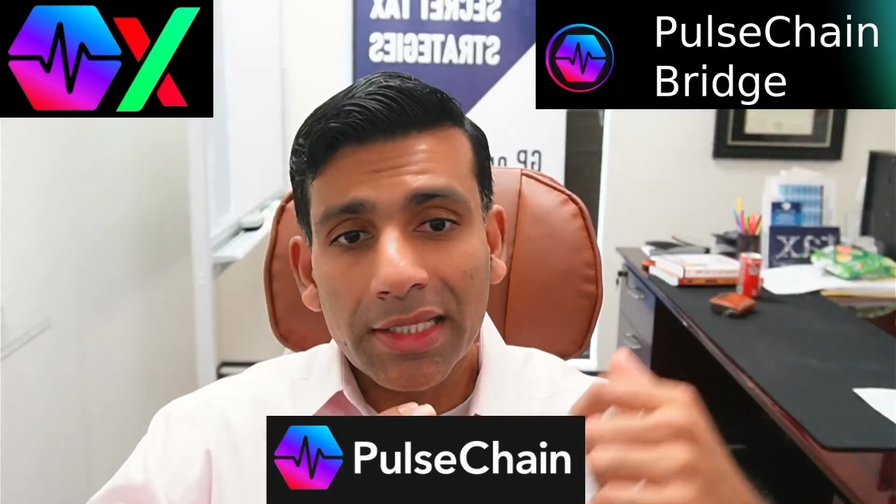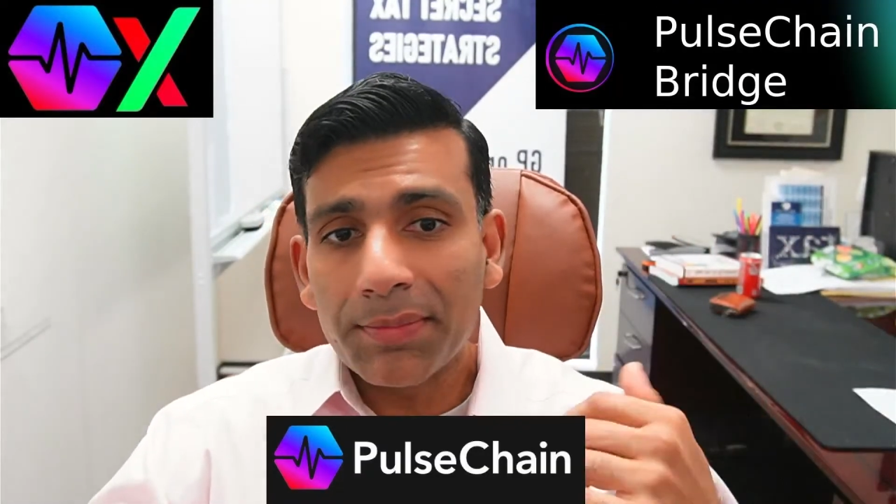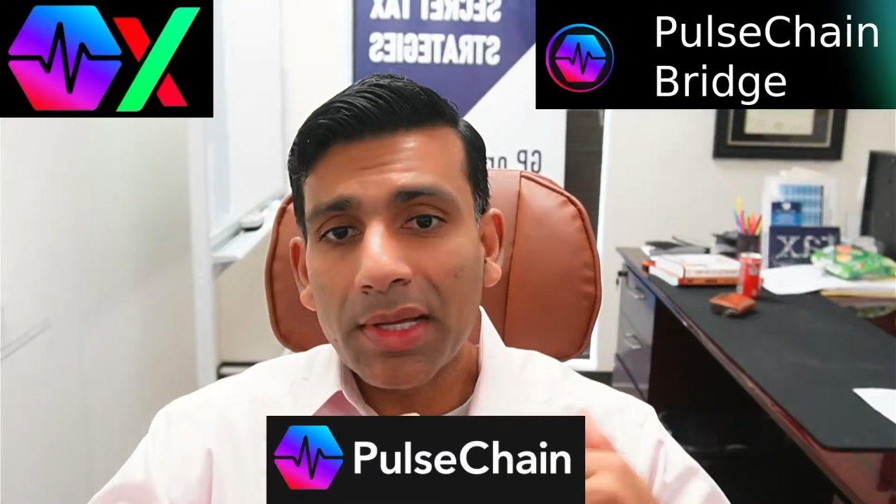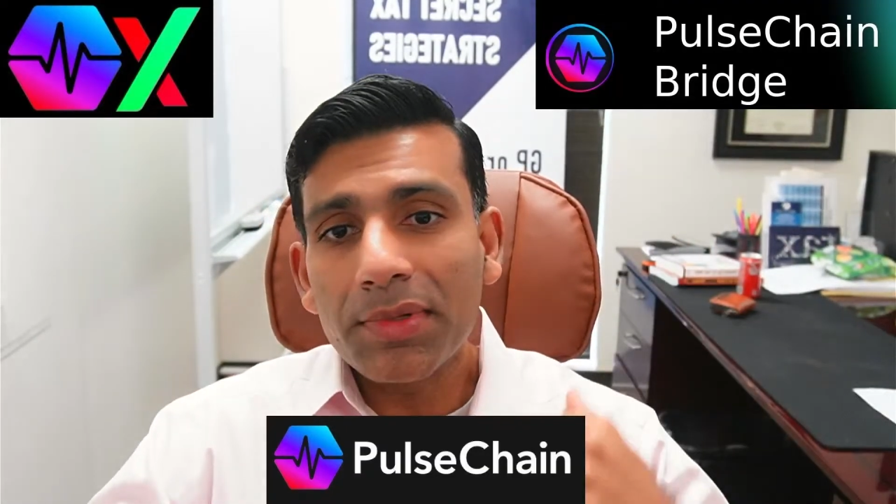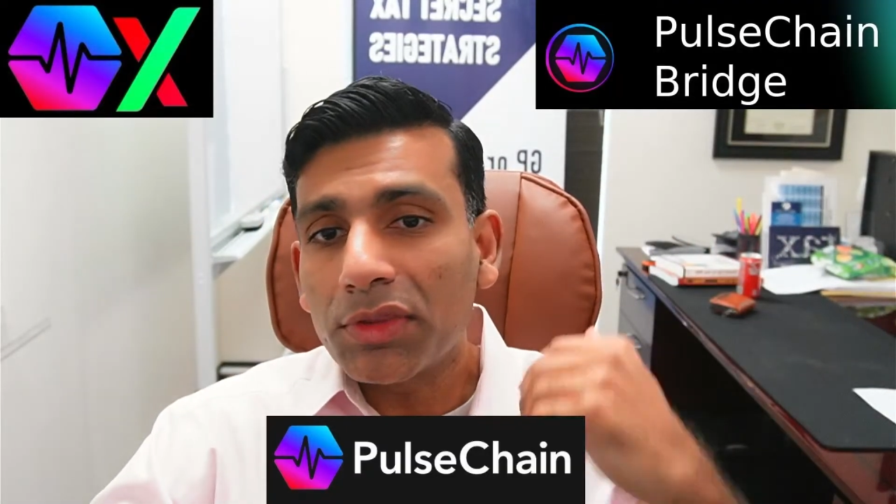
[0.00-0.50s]
then
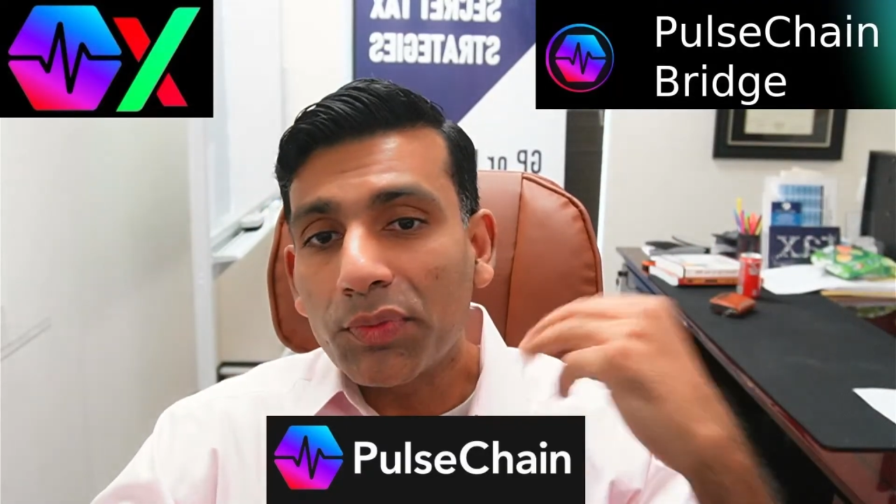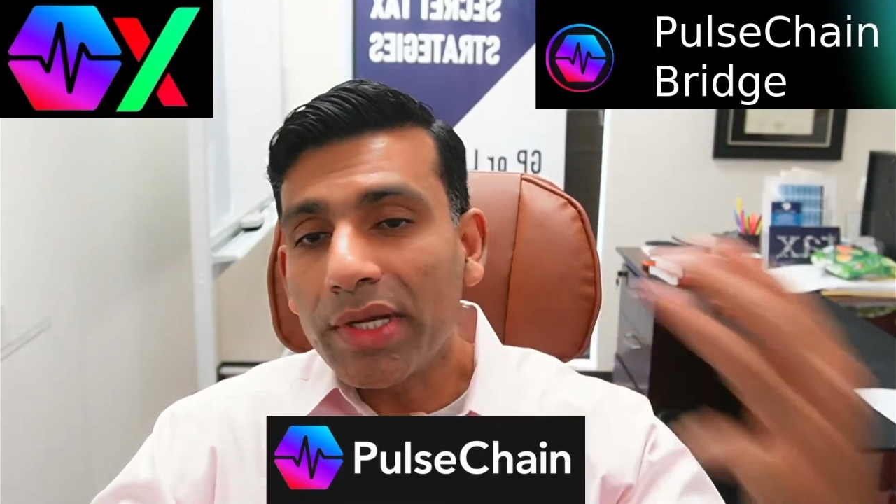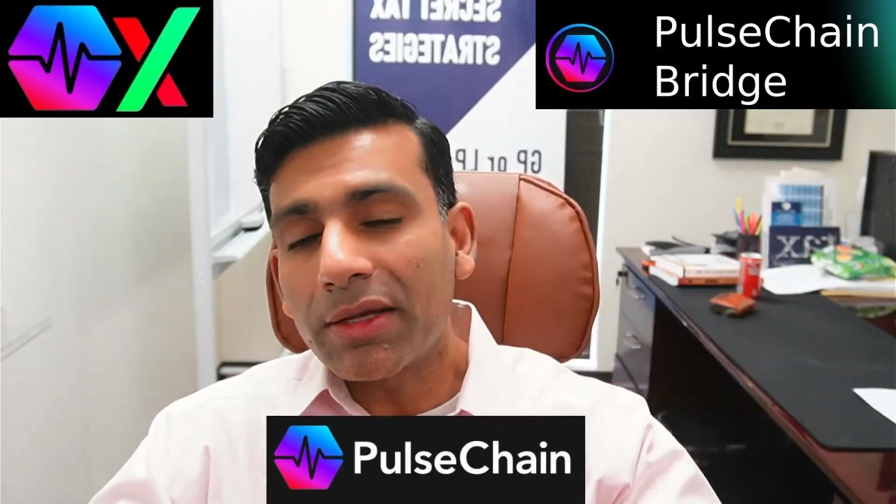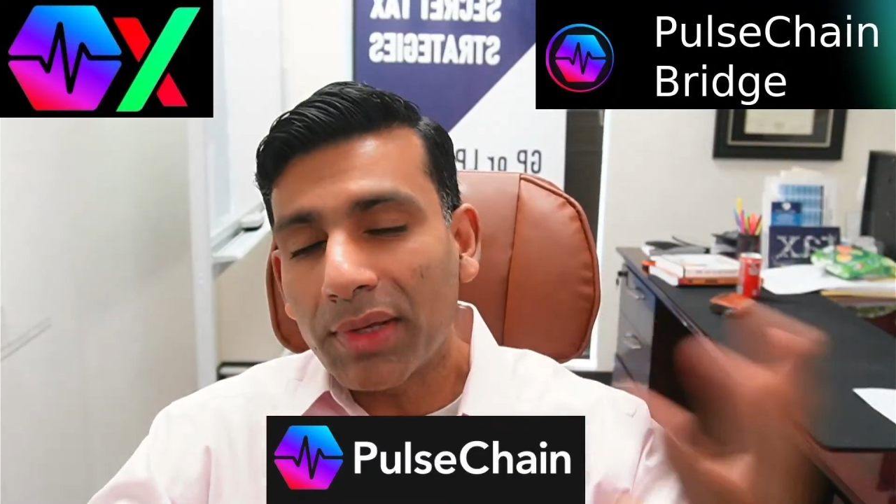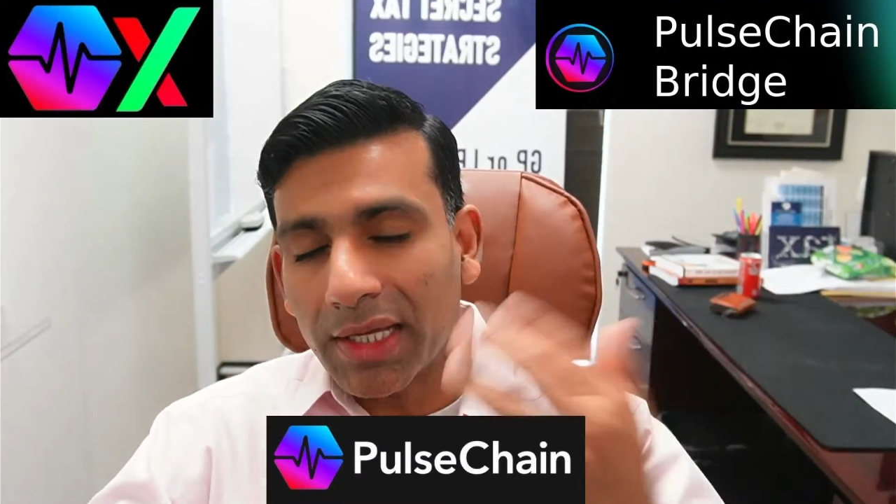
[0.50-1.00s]
maybe three
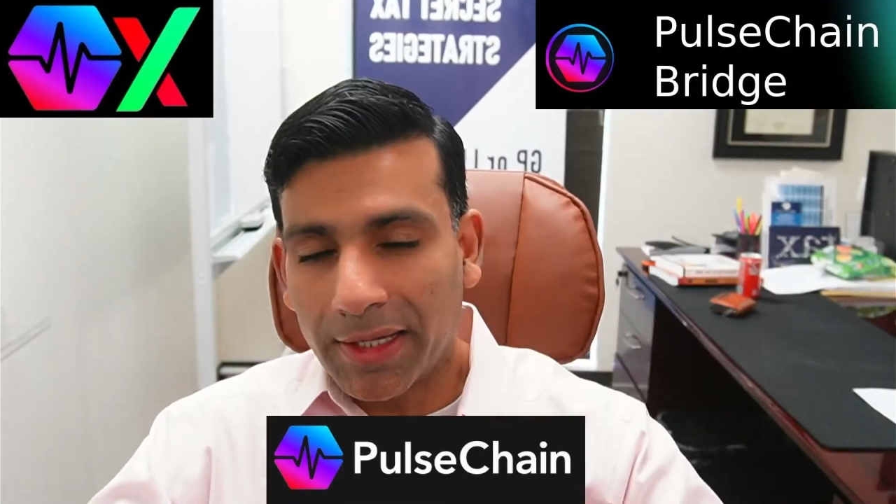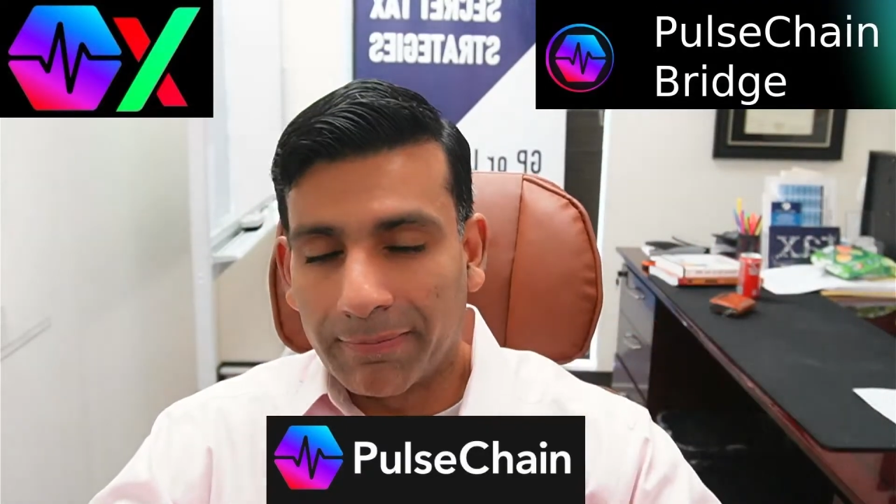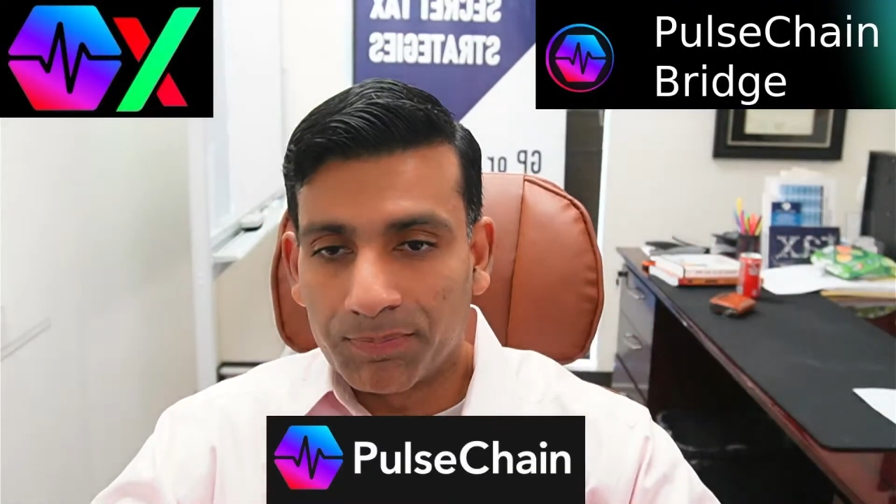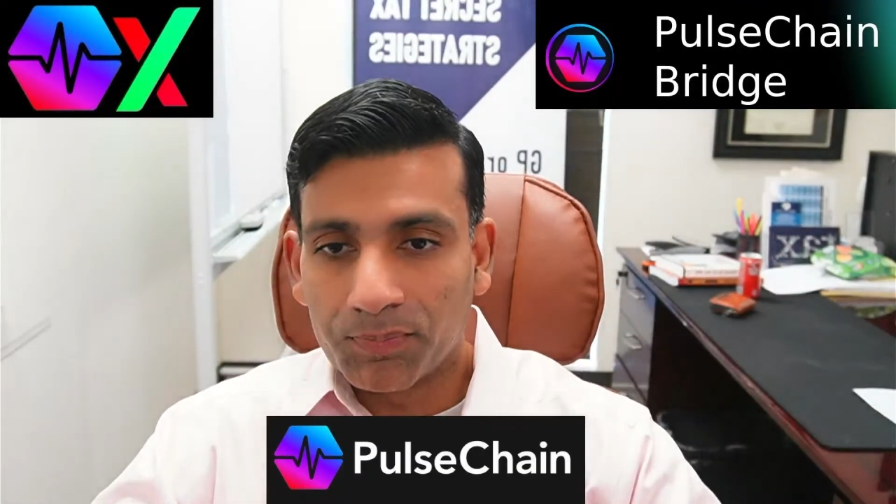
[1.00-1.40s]
coming in.